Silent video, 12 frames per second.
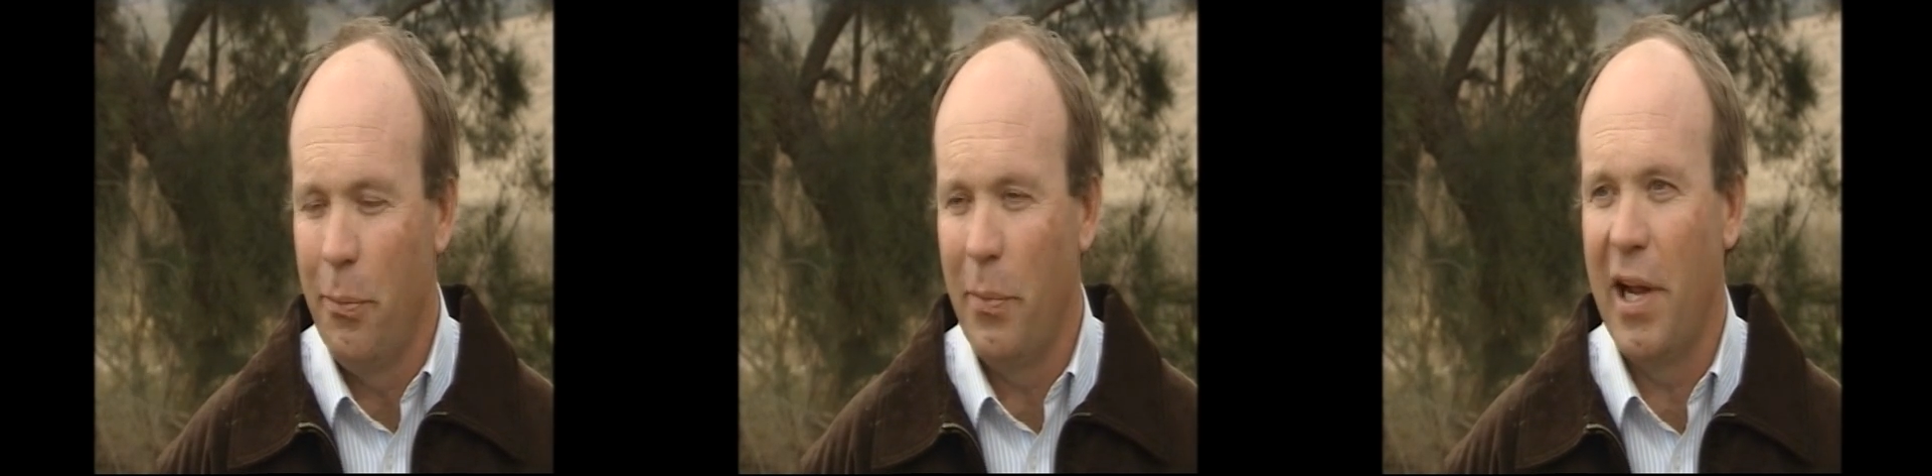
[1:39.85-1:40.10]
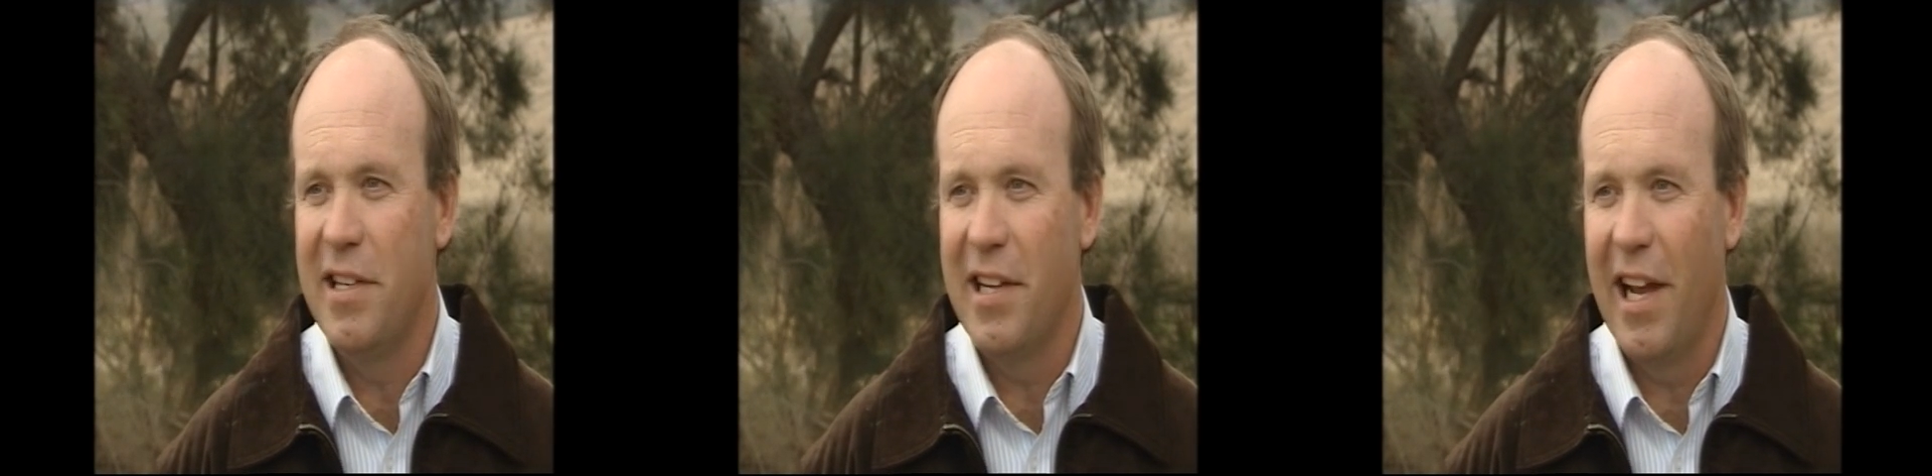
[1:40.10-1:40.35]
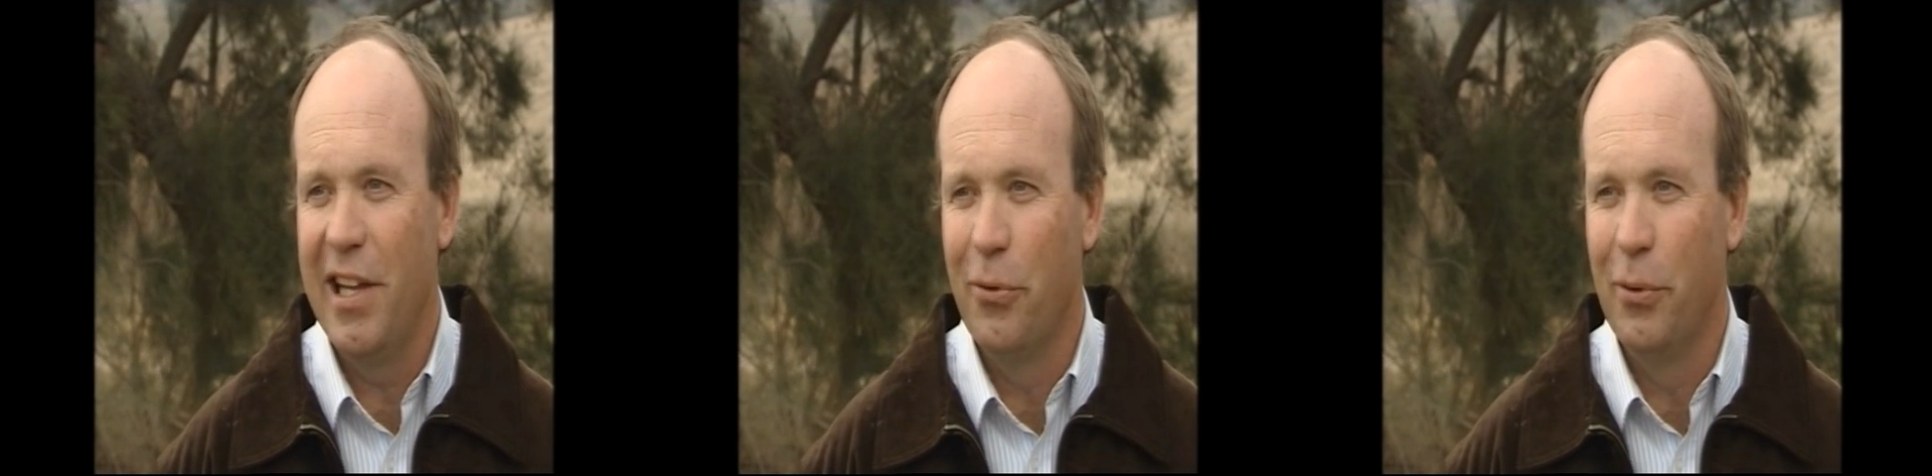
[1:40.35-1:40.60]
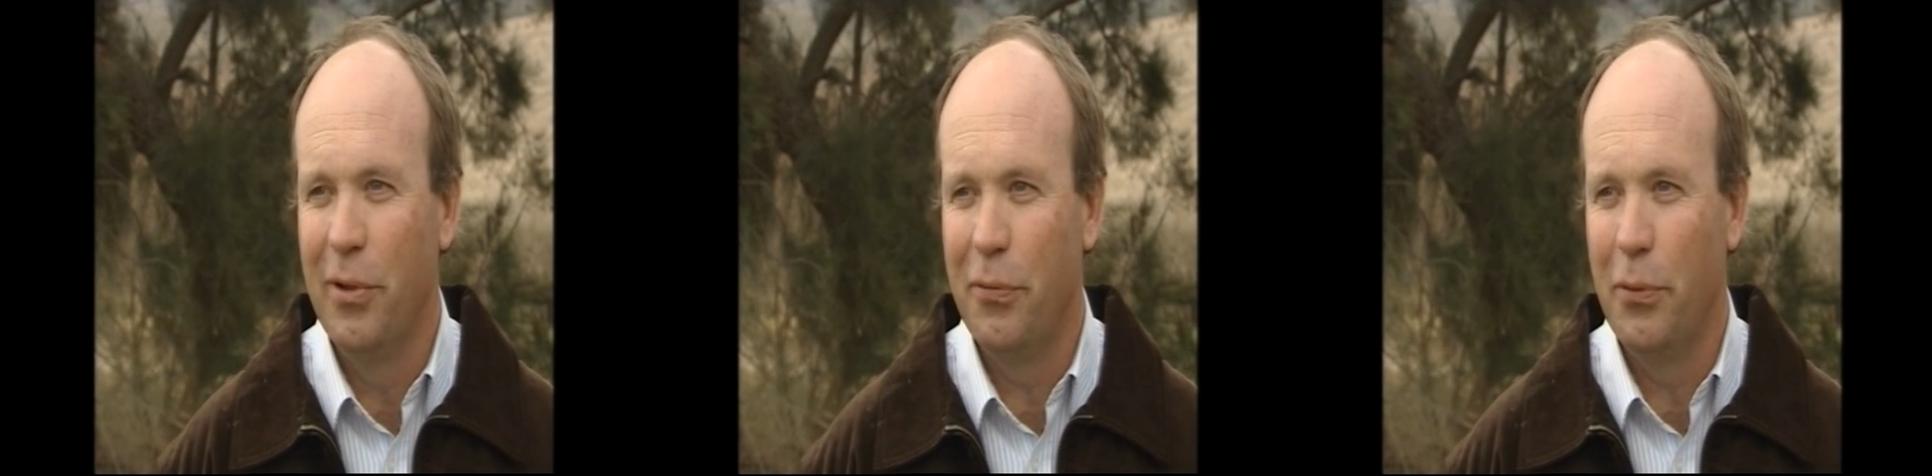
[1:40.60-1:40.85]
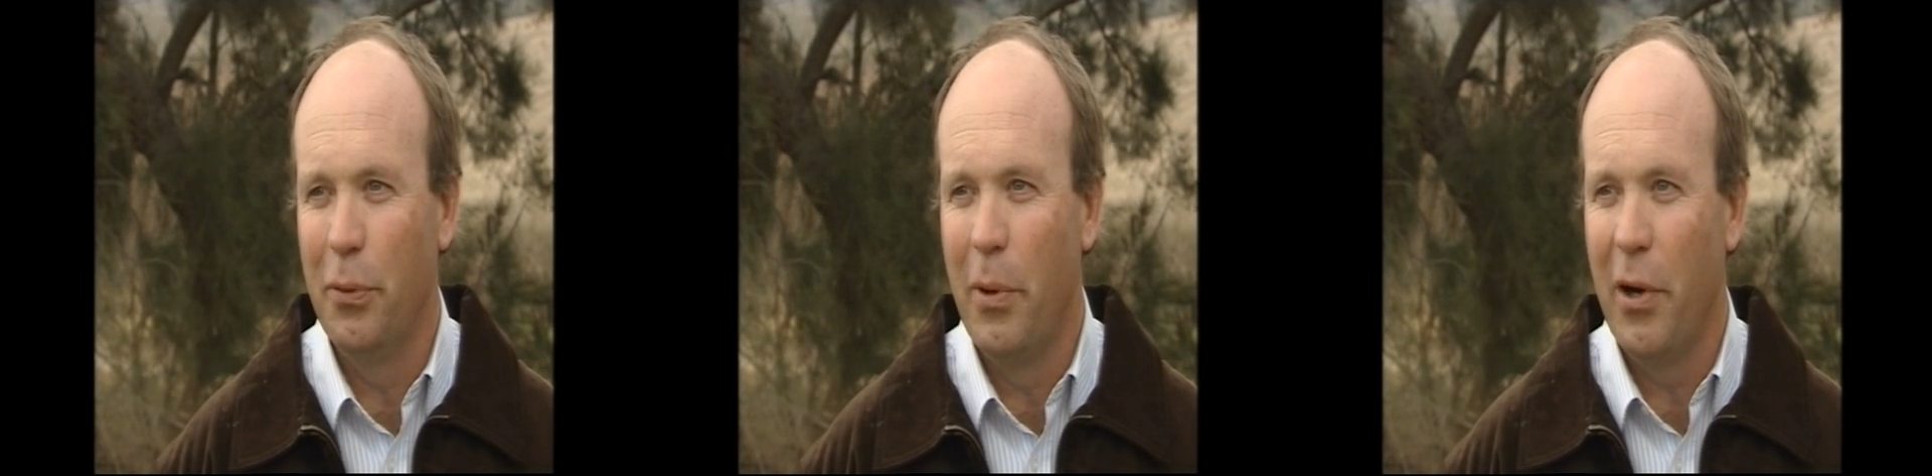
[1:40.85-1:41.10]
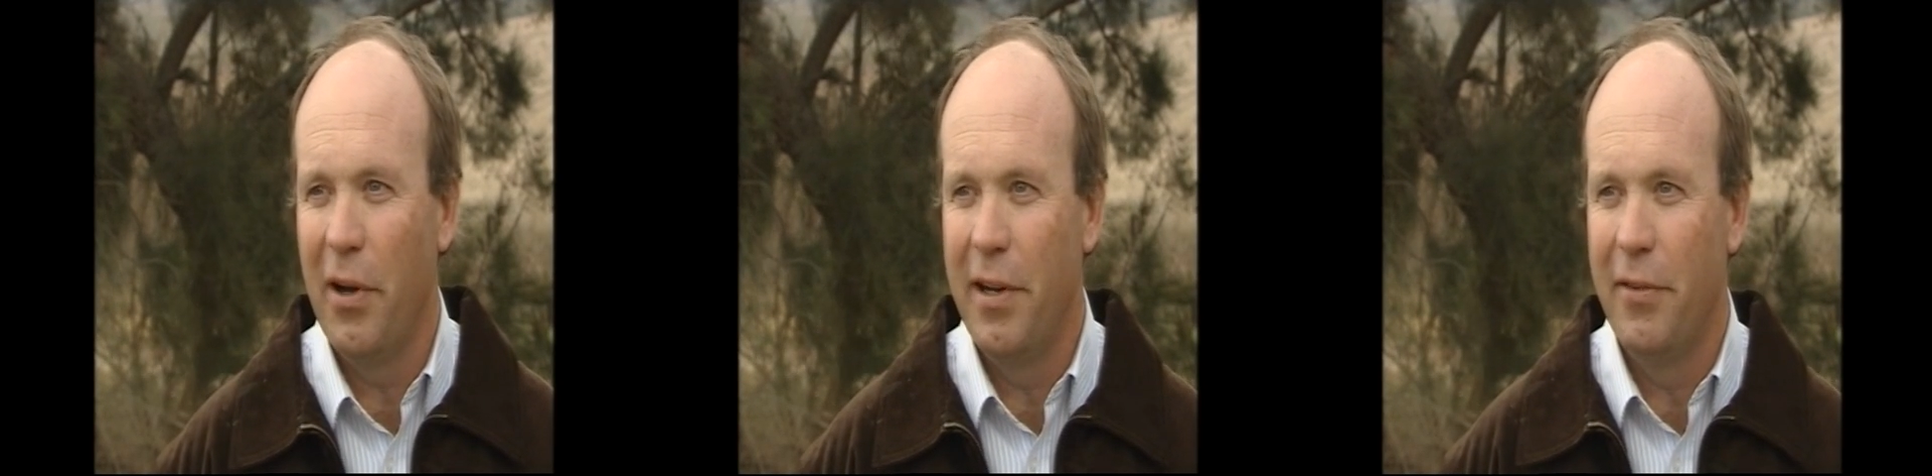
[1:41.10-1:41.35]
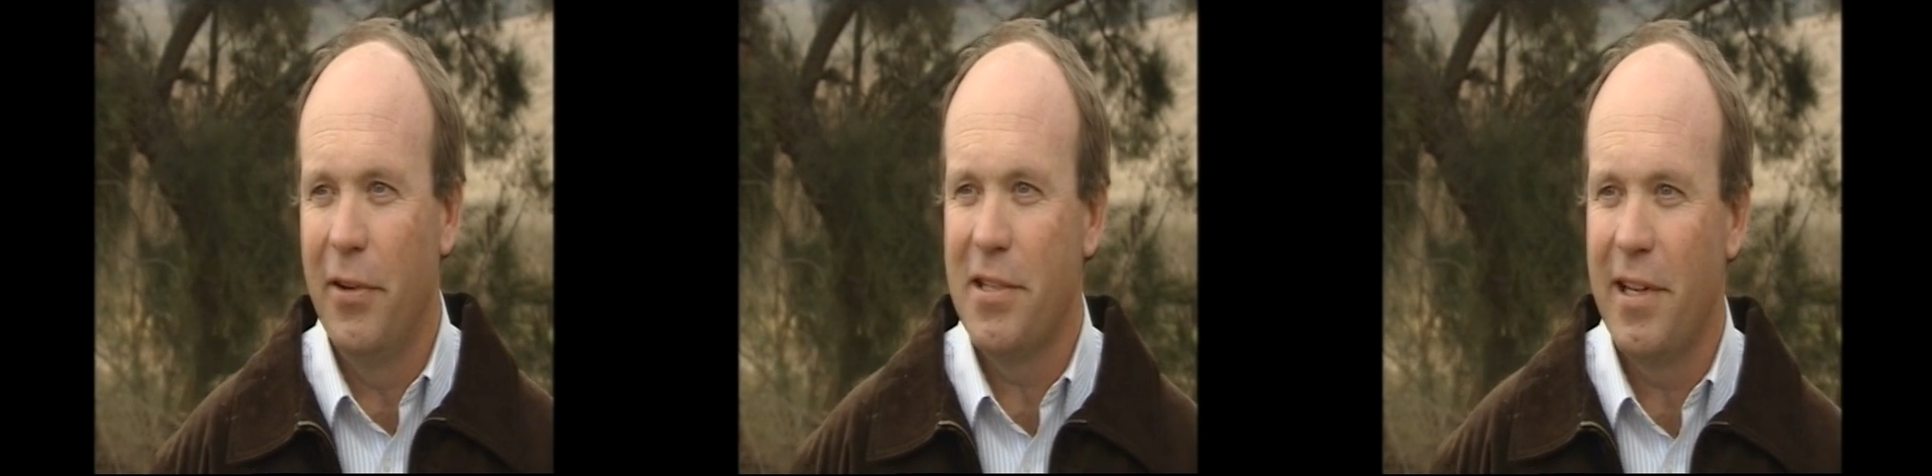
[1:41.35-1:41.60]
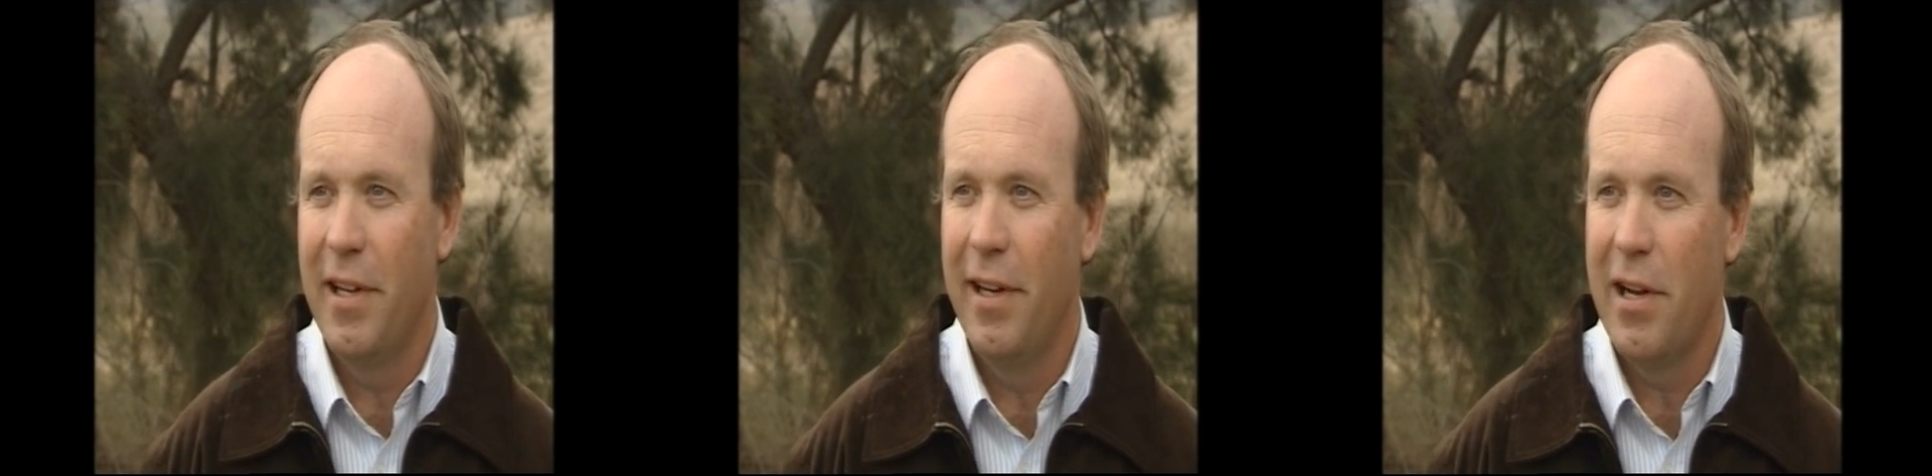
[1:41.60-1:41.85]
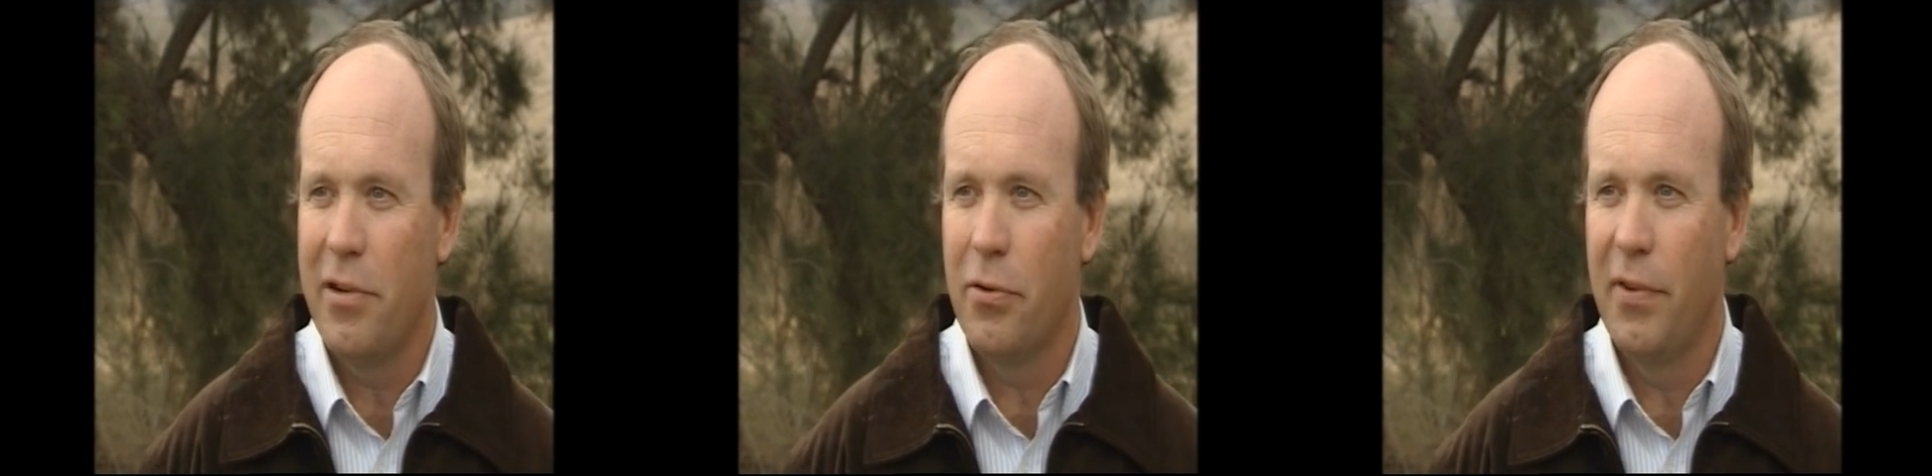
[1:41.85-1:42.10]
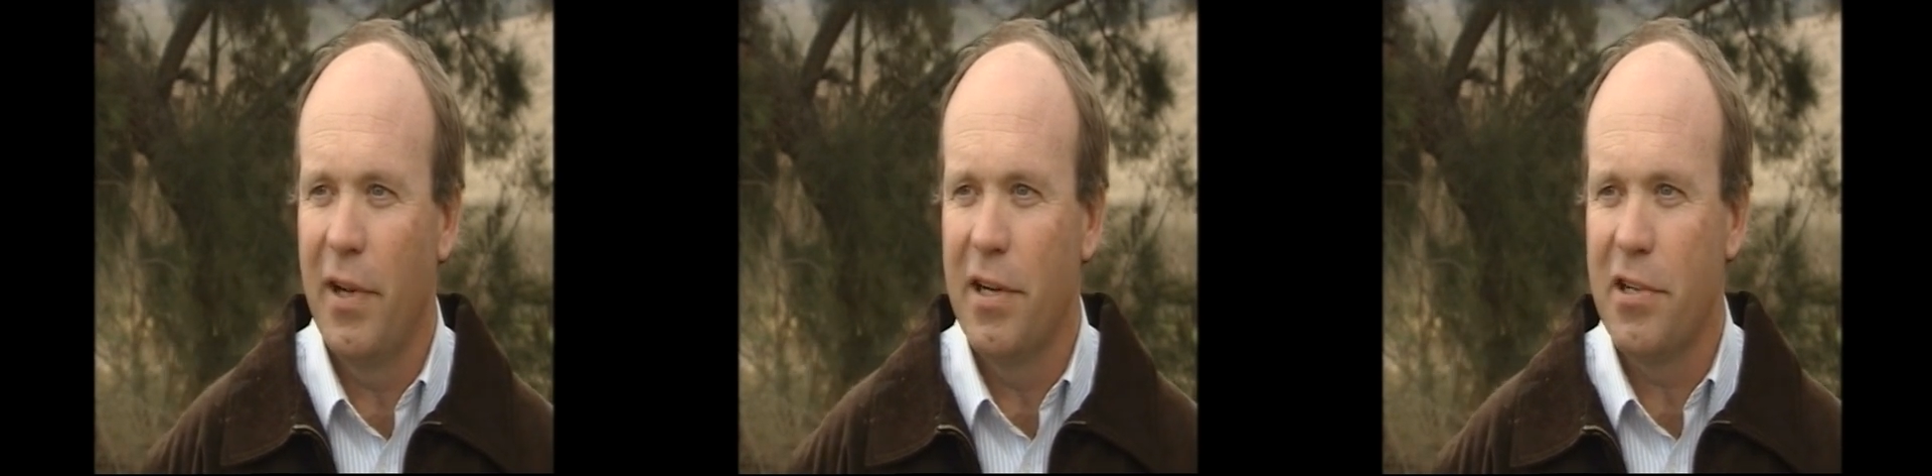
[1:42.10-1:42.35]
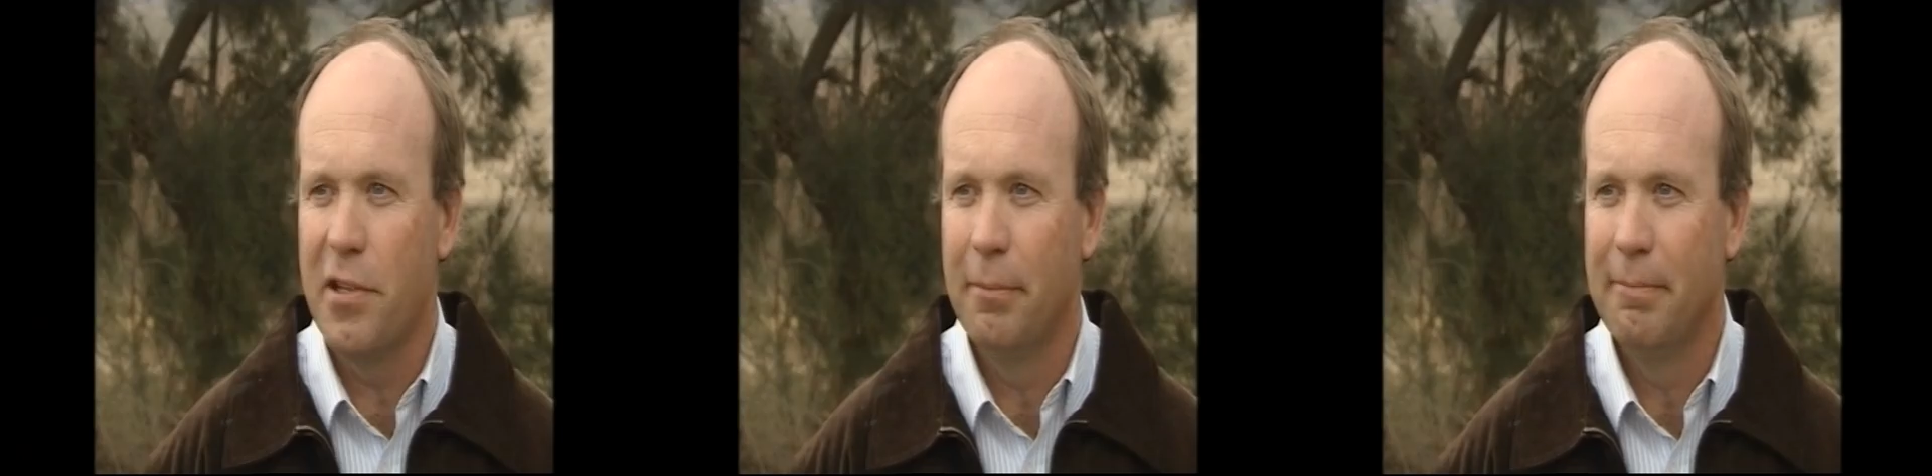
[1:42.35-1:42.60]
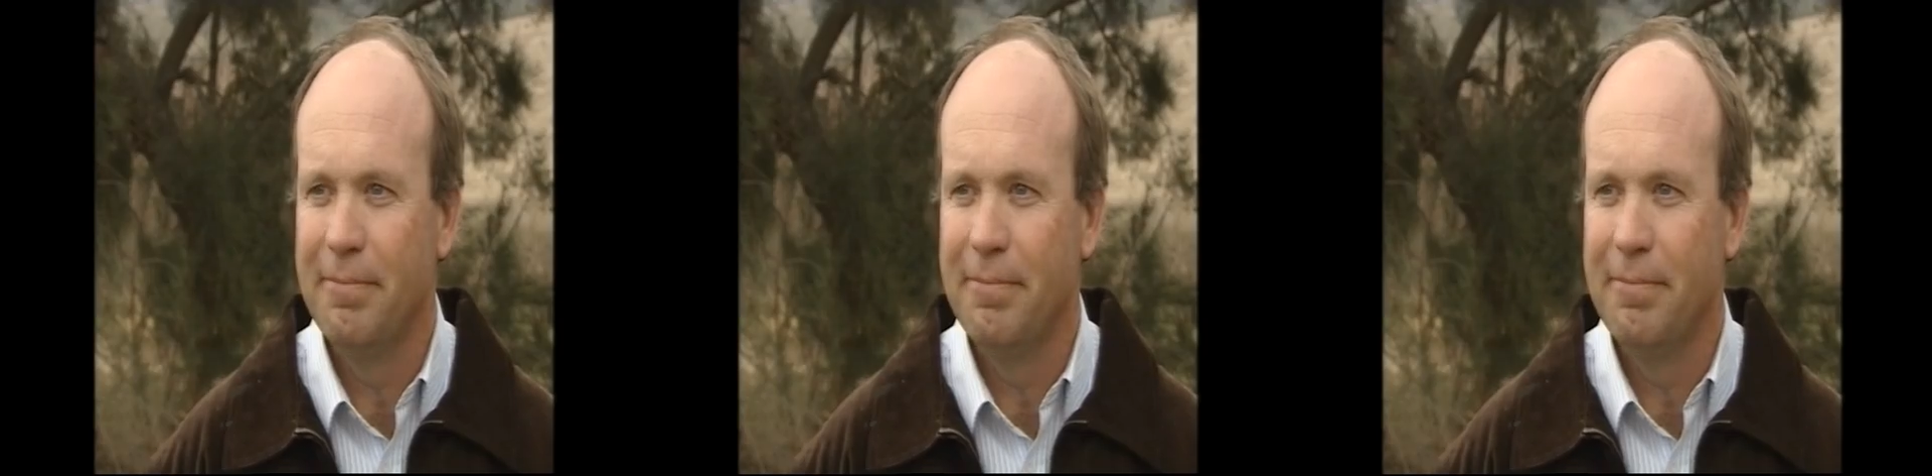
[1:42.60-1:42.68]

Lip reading: maintaining all the full biodiversity and natural function.